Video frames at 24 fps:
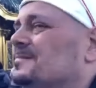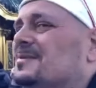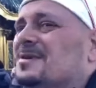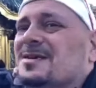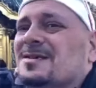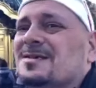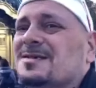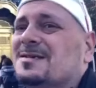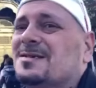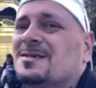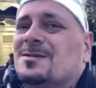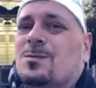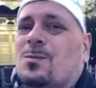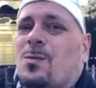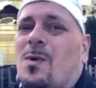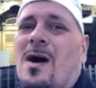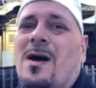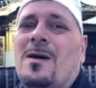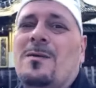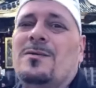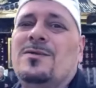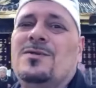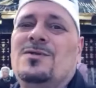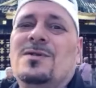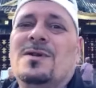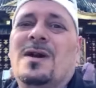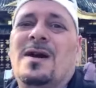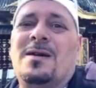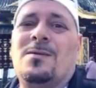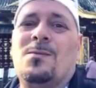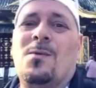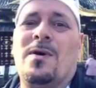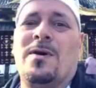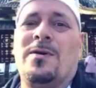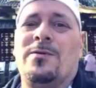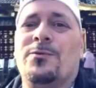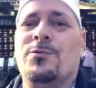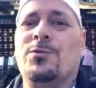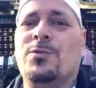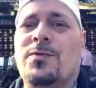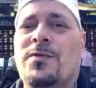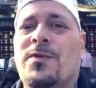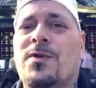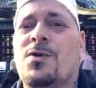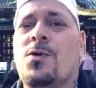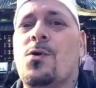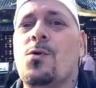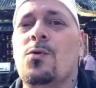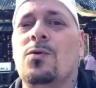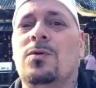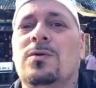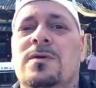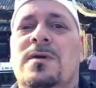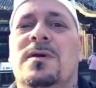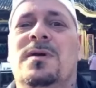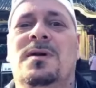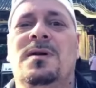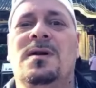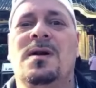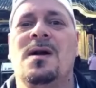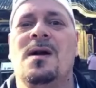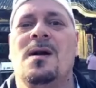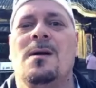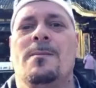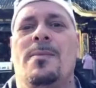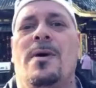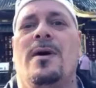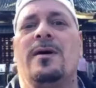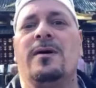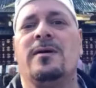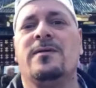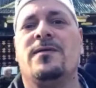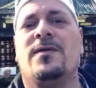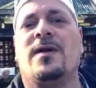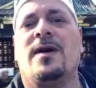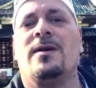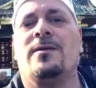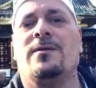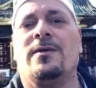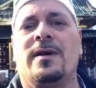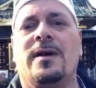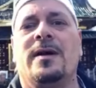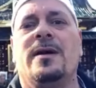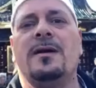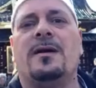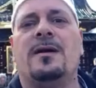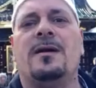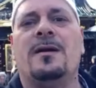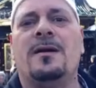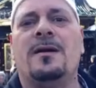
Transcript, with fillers: because why would I want to ruin the gold part of that, right?